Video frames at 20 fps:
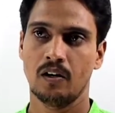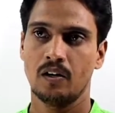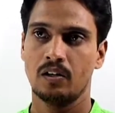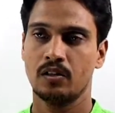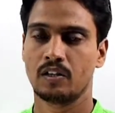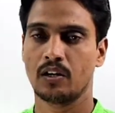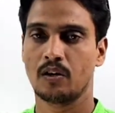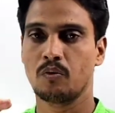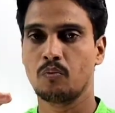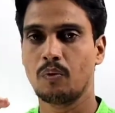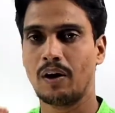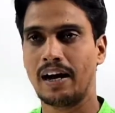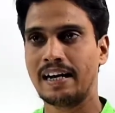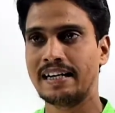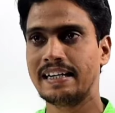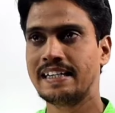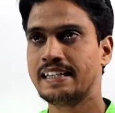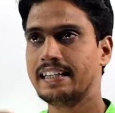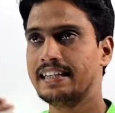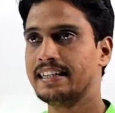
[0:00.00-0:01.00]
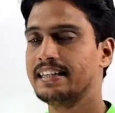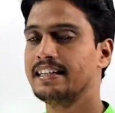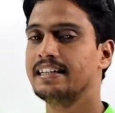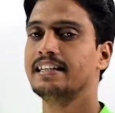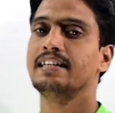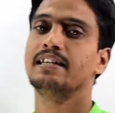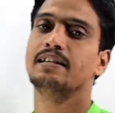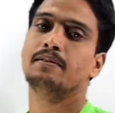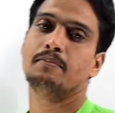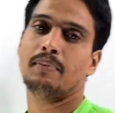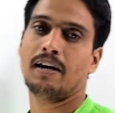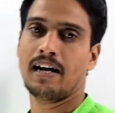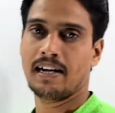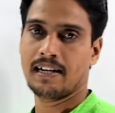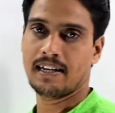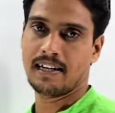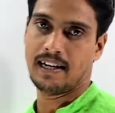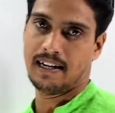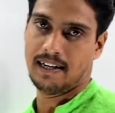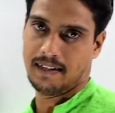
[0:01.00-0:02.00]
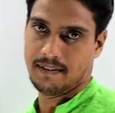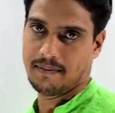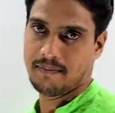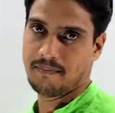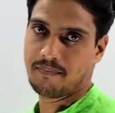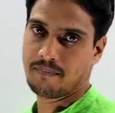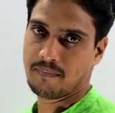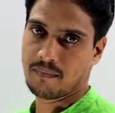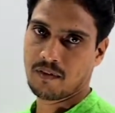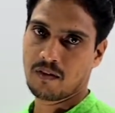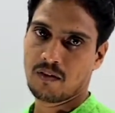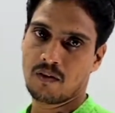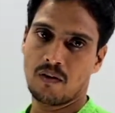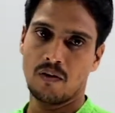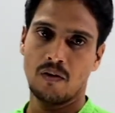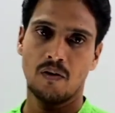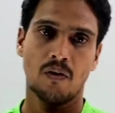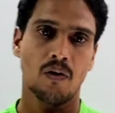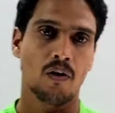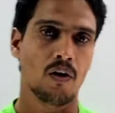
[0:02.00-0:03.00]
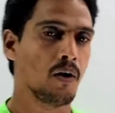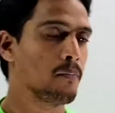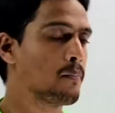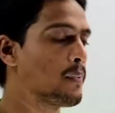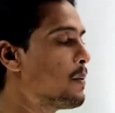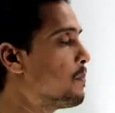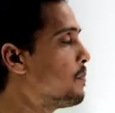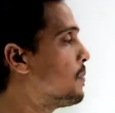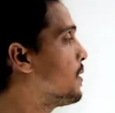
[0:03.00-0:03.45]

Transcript: the quantity demanded of a